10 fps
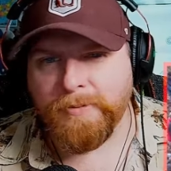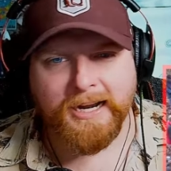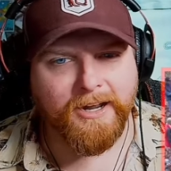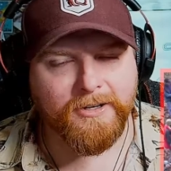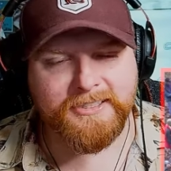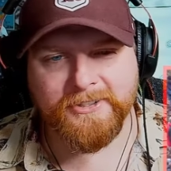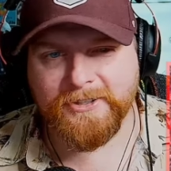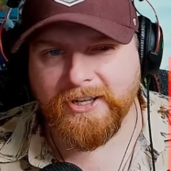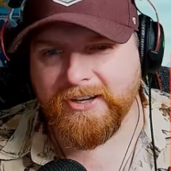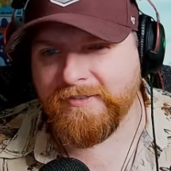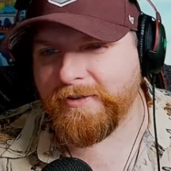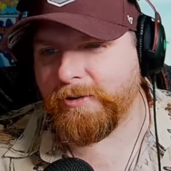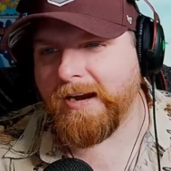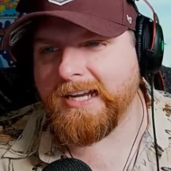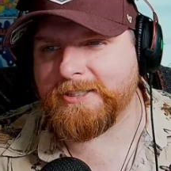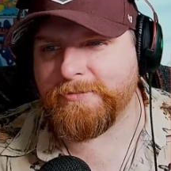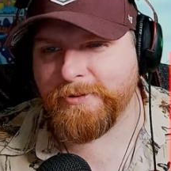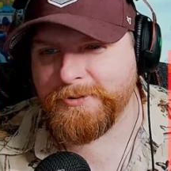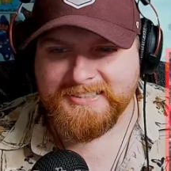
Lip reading: But I also love grassroots,